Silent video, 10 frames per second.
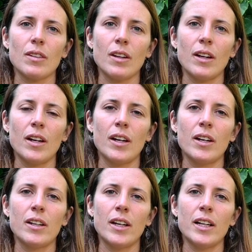
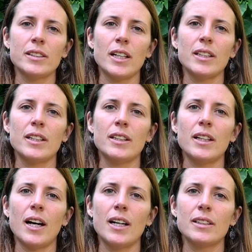And as I did
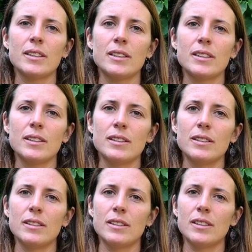that,
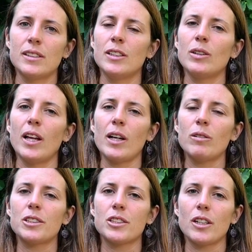this new
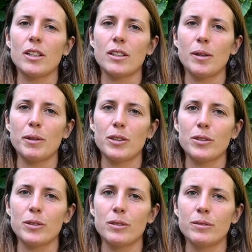language started coming
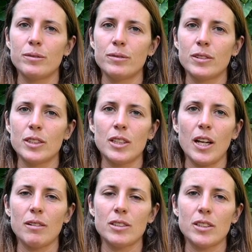through. This
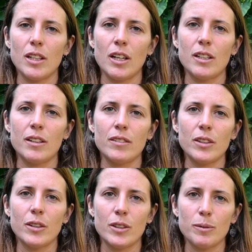language that I'd
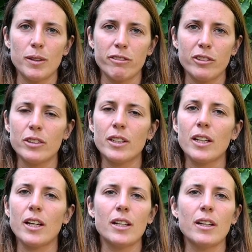never heard before,
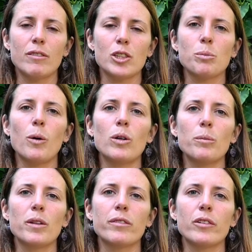that I'd never
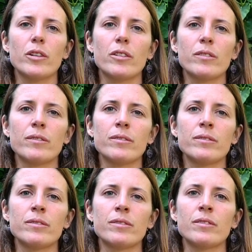spoken before.
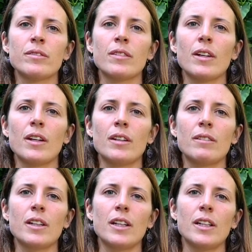And I
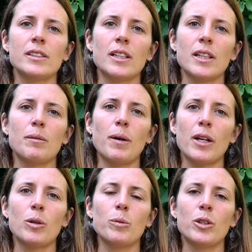realized that in my
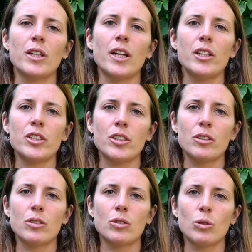
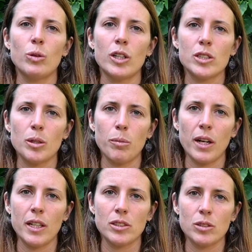communication towards the
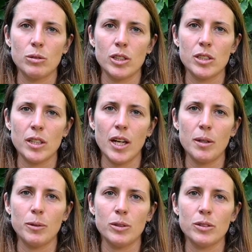plants, towards the
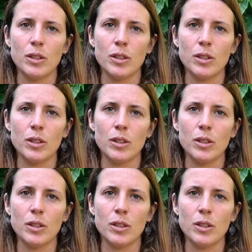animals,